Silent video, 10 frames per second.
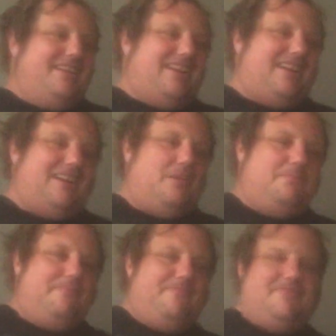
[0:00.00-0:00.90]

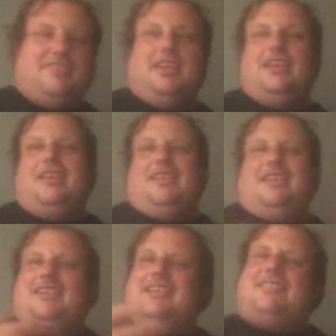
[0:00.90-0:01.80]
And
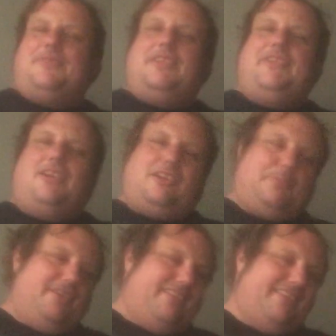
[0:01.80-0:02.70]
that's it for the VR
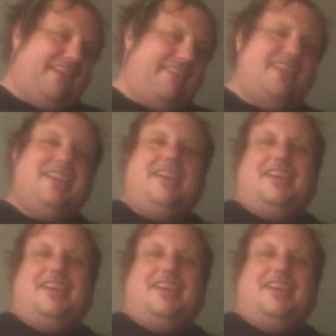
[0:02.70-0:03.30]
experiences I've done.